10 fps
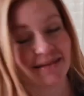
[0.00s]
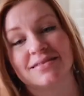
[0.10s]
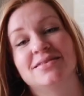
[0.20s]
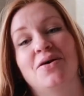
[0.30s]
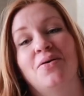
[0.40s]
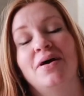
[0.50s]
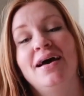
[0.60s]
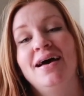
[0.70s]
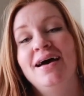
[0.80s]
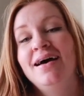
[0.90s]
So
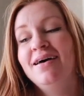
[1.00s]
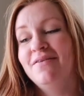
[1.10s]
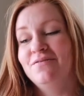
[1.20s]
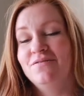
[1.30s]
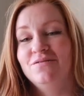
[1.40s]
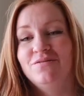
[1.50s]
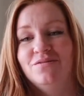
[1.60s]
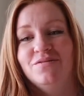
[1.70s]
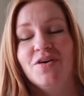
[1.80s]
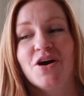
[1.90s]

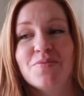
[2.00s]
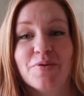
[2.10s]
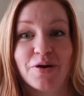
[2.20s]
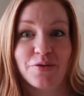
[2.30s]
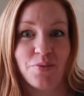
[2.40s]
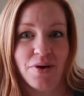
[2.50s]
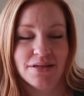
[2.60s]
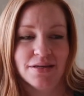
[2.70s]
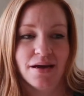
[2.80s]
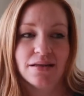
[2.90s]
her birth was
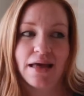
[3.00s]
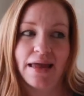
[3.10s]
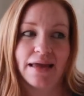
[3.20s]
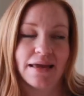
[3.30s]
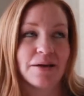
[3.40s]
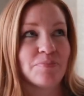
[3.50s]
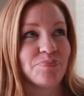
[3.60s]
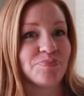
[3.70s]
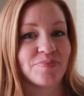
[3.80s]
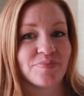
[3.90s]
unlike
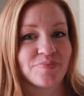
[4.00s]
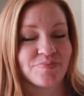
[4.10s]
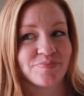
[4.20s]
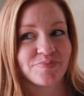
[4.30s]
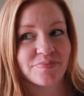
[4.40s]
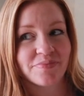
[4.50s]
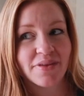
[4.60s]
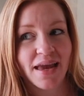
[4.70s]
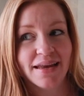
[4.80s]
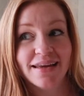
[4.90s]

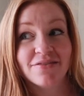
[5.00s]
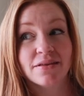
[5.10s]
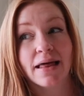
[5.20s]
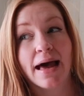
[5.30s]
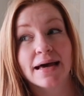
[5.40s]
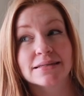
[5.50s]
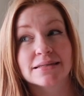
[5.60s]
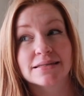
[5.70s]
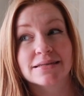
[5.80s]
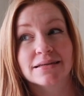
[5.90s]
any of the
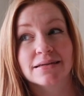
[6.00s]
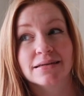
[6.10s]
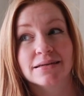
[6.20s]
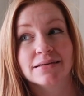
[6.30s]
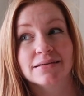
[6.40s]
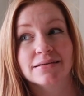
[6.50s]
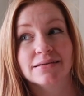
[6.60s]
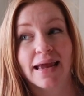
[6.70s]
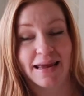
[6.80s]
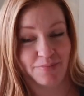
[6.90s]
last
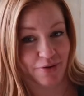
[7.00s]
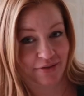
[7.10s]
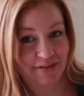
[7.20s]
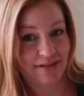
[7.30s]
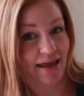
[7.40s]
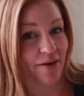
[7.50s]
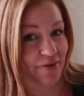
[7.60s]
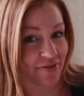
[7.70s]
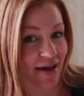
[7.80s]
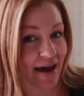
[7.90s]
8 births that
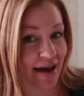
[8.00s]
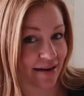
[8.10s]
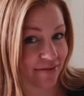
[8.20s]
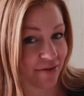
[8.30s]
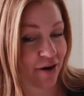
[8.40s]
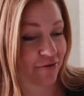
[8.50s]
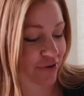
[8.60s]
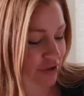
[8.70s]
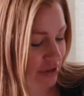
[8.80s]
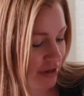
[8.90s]
we've had. Our
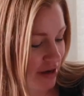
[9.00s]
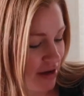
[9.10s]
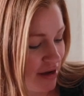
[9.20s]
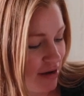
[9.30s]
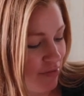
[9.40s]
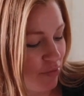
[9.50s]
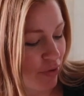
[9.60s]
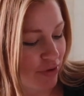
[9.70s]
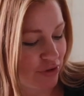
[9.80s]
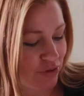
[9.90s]
first
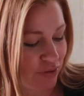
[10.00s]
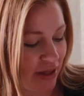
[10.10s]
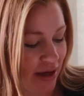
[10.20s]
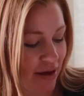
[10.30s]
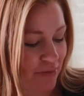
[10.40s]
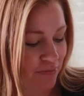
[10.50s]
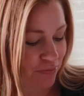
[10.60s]
born, Julia,